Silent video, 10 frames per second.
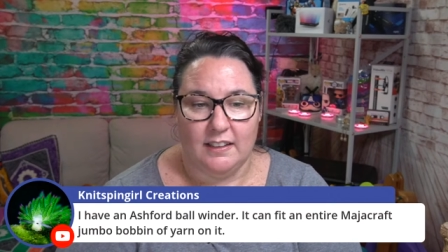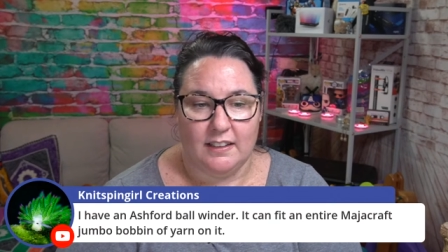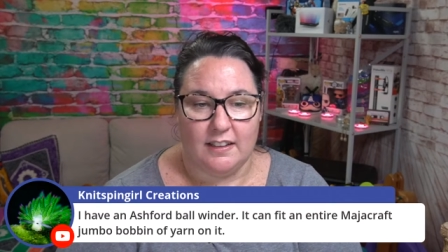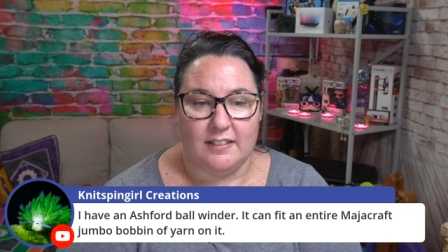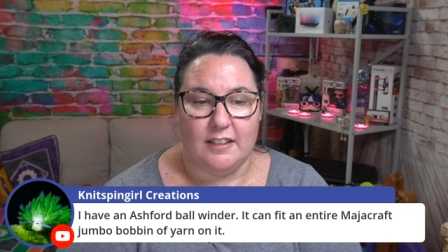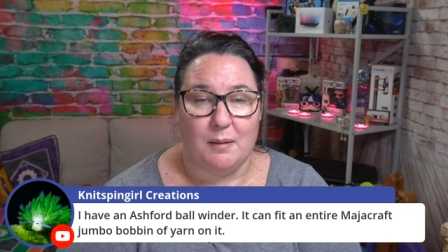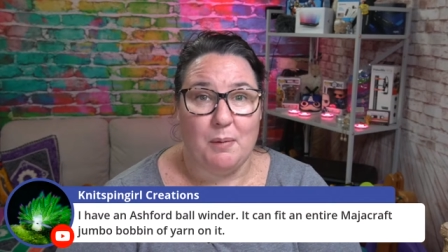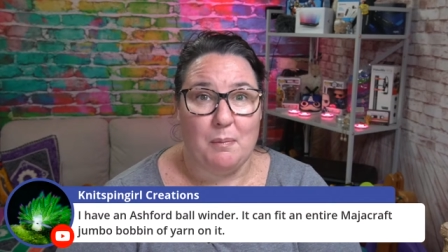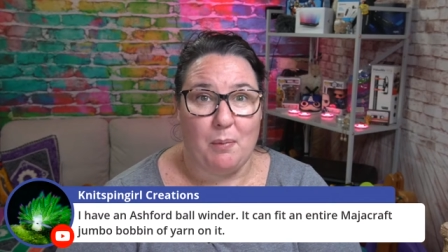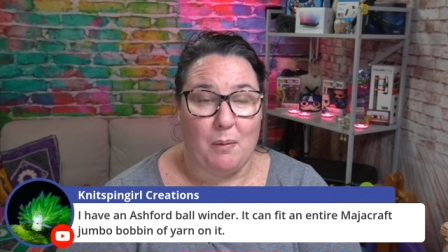Because
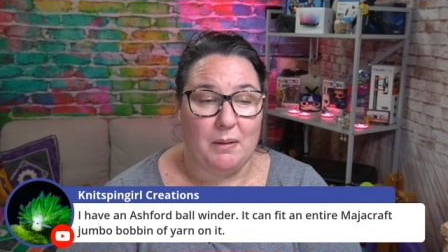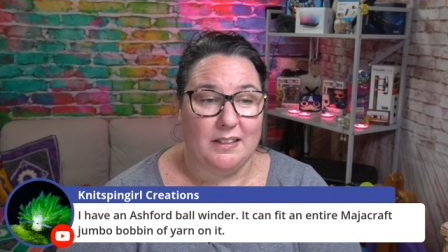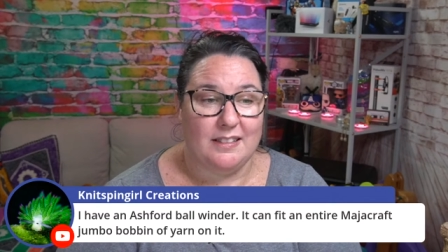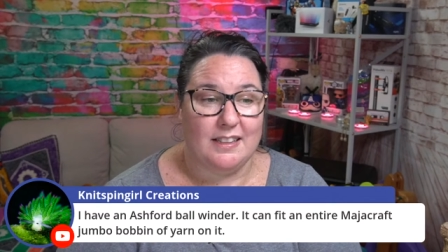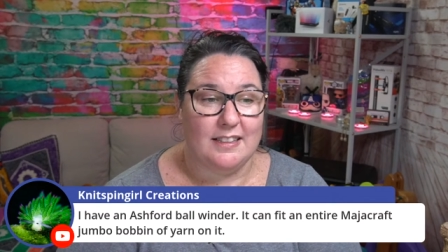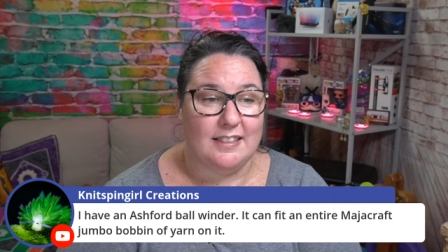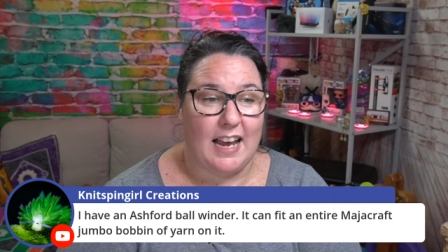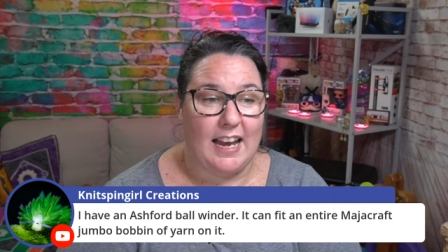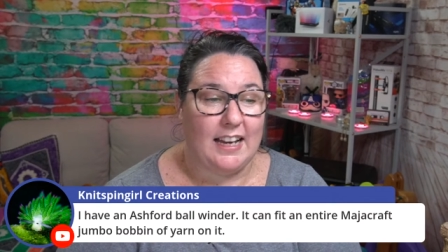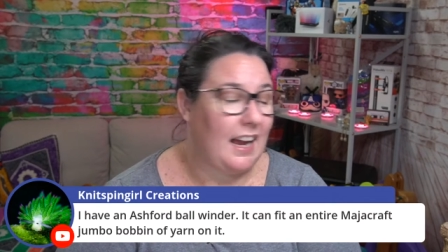jumbo bobbins can
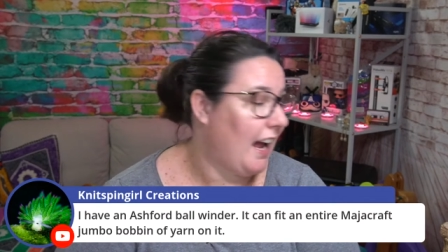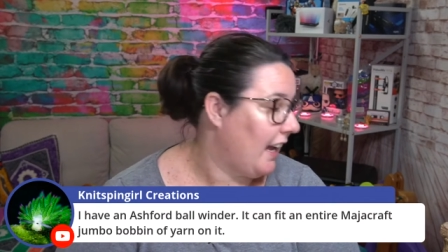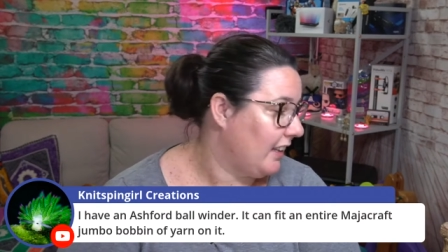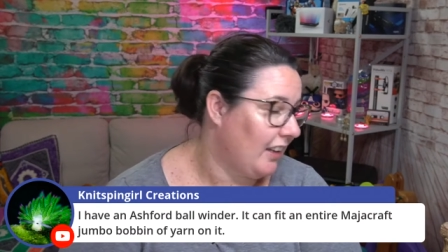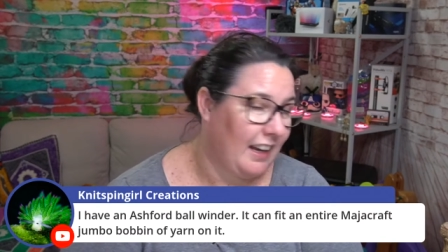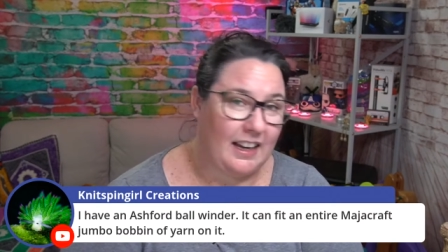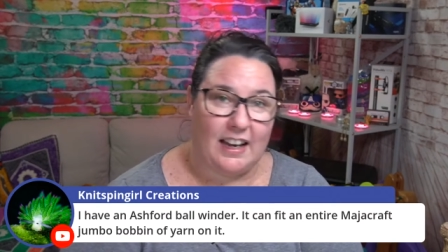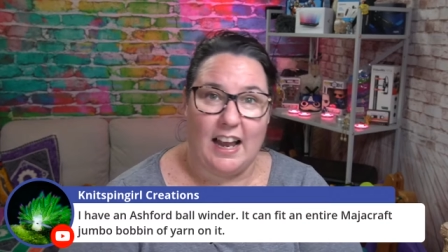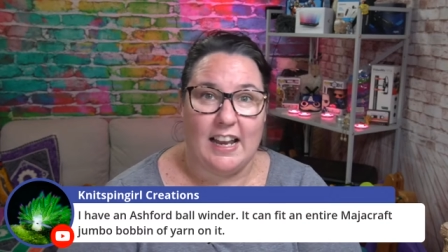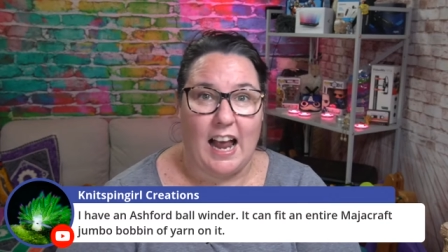take like
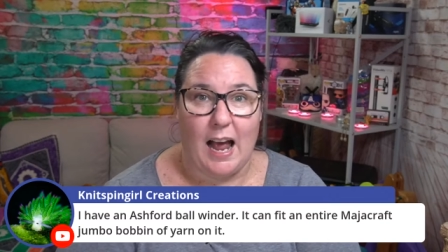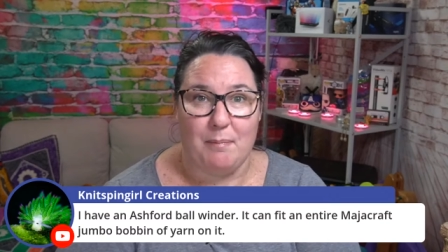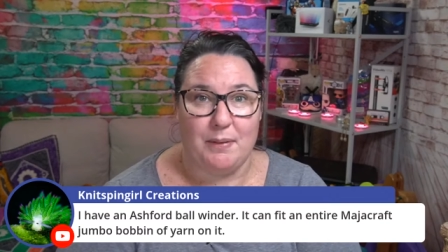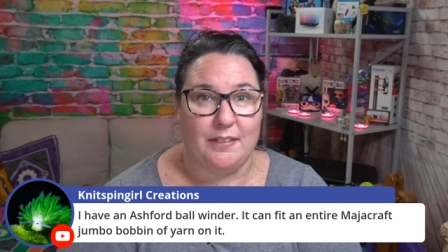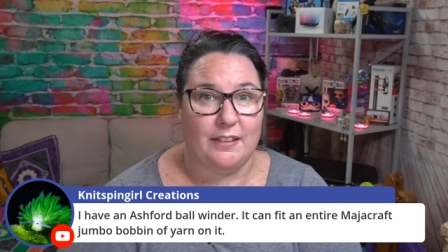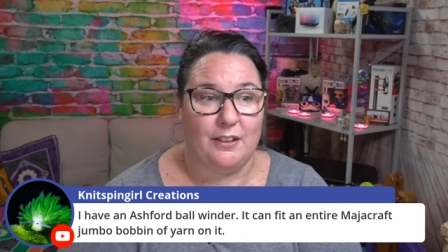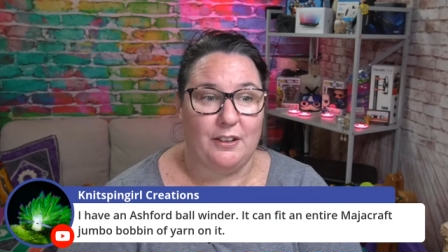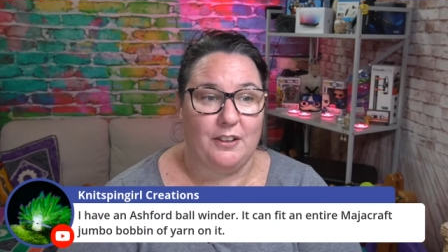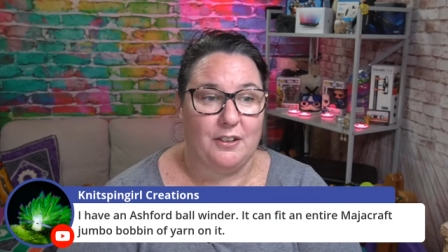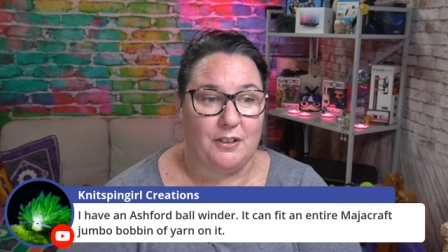an
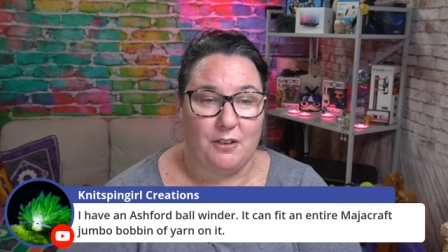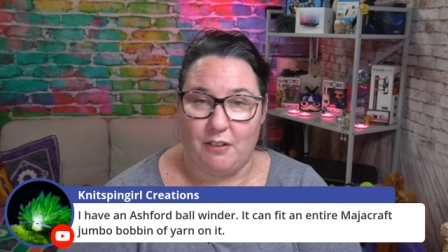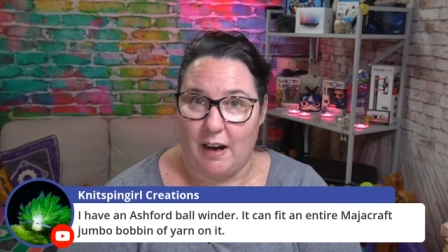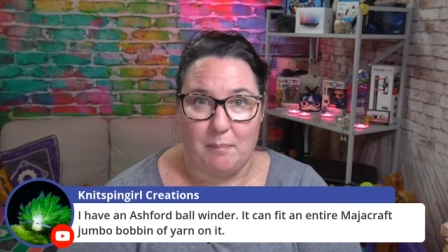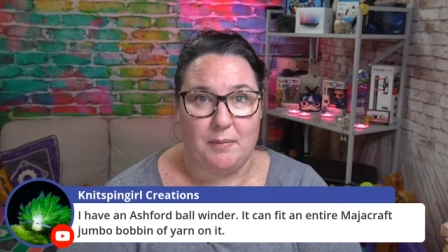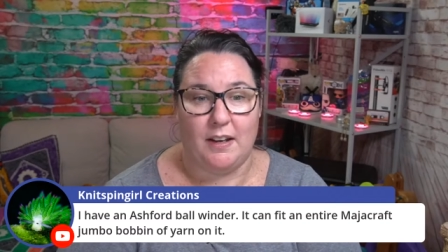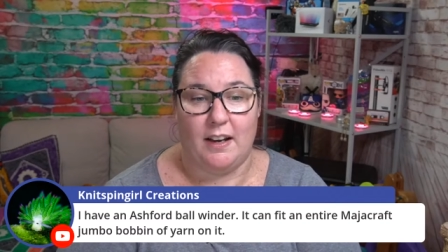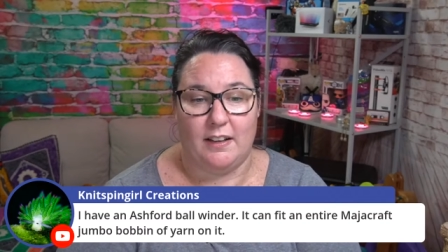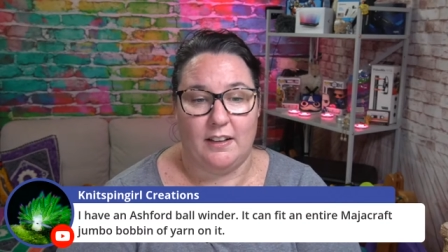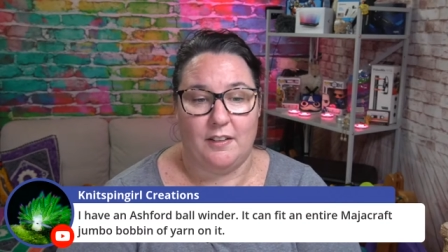absolute crap
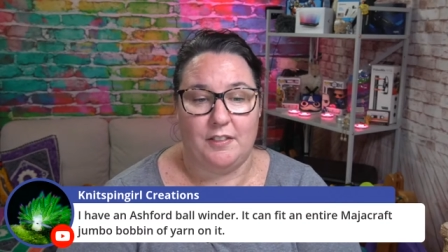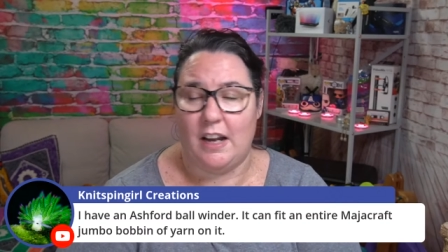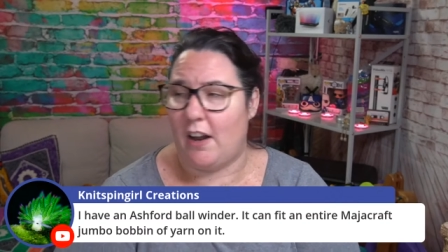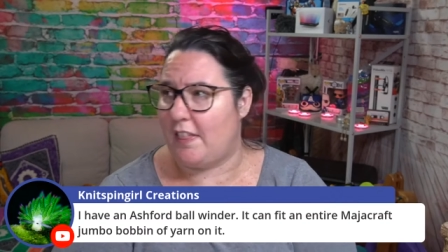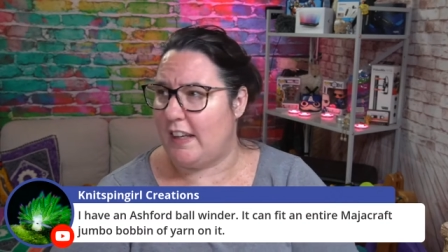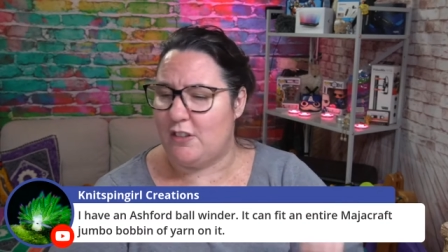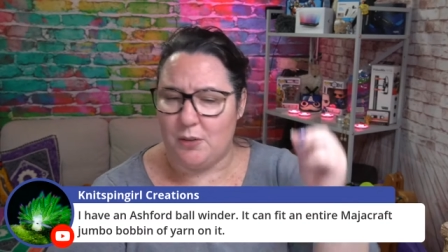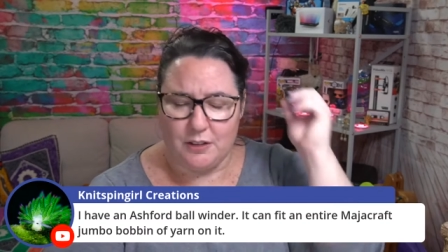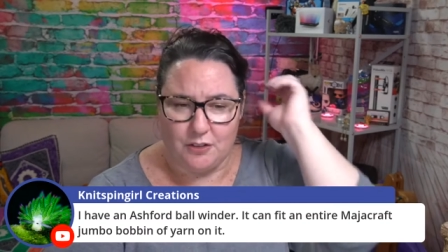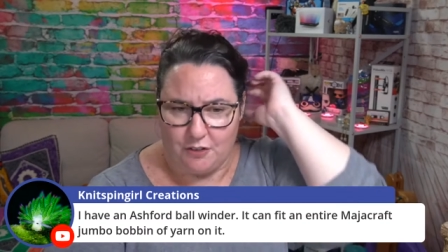ton of yarn. I think
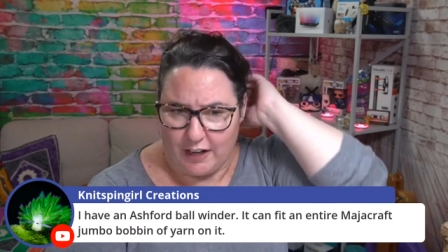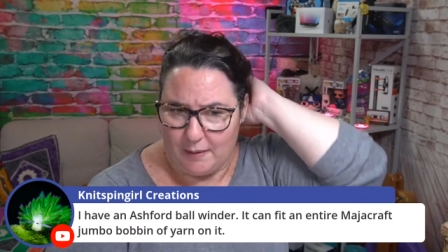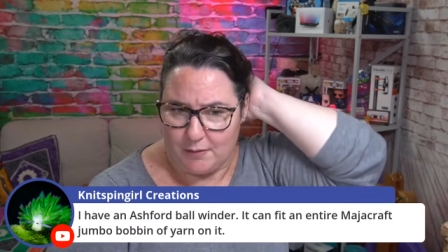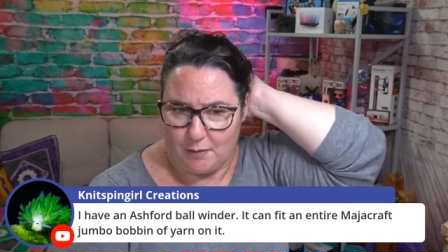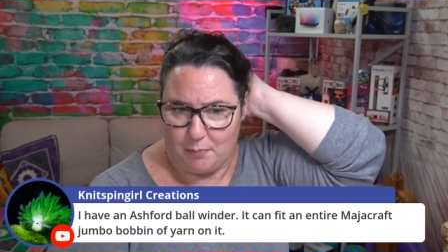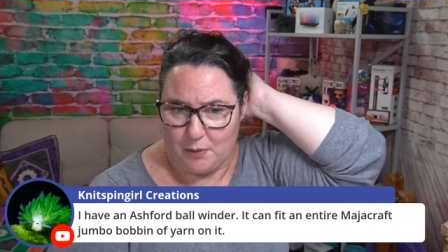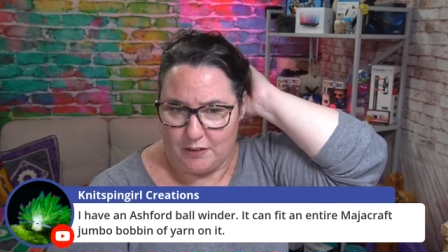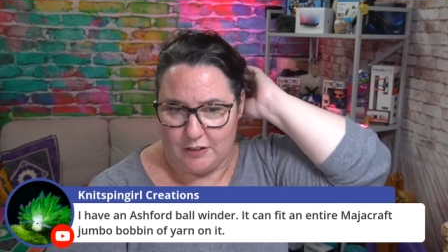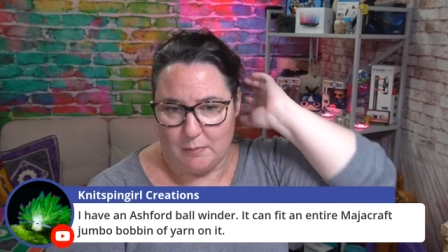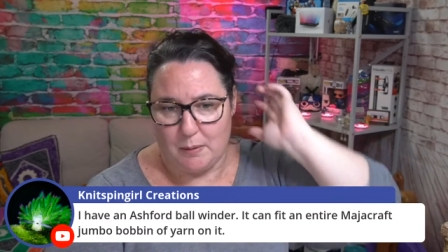200 grams I put on
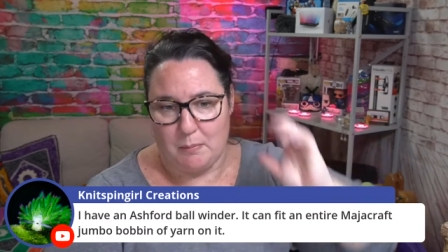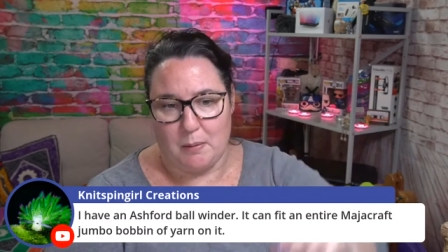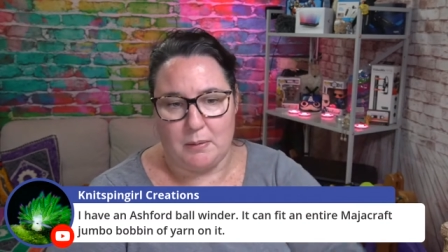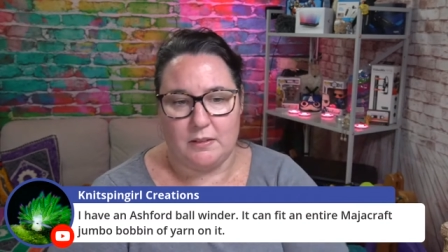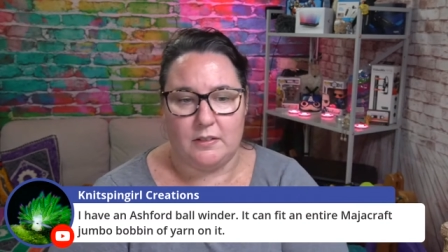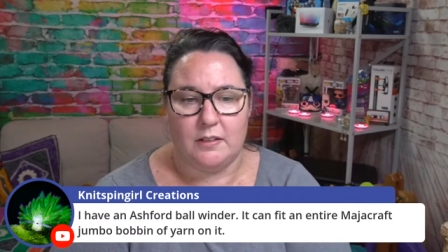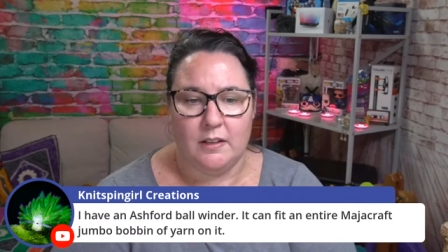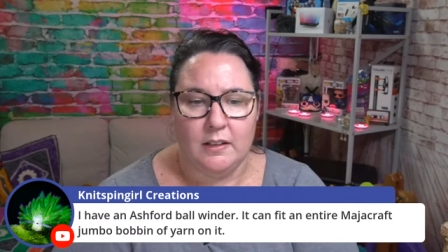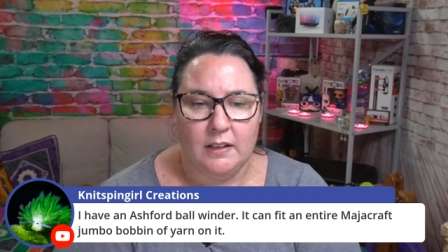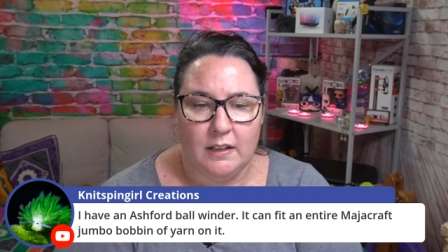jumbo bobbins.
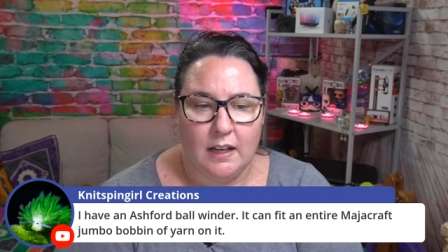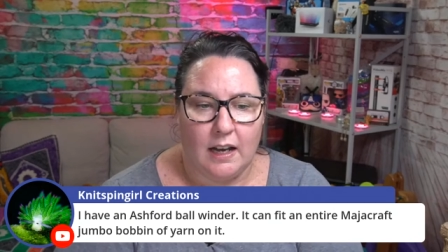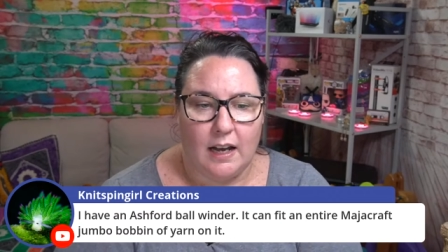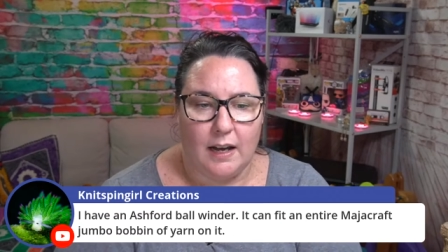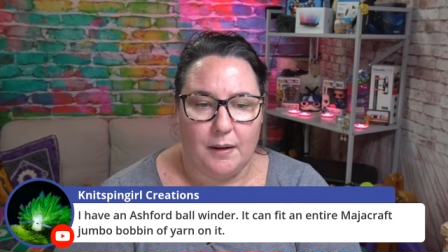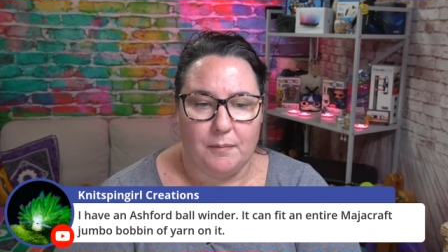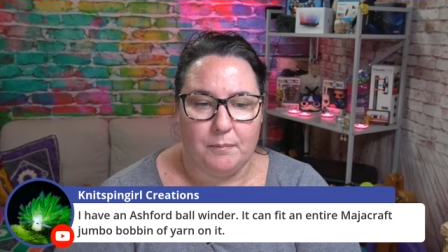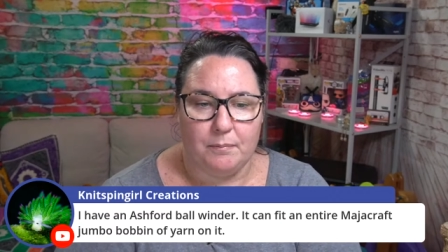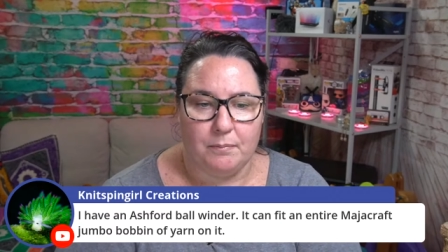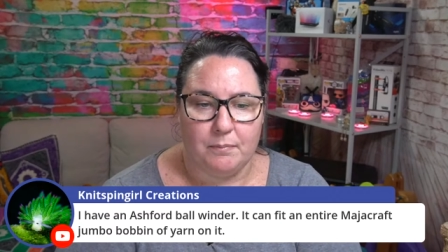Um,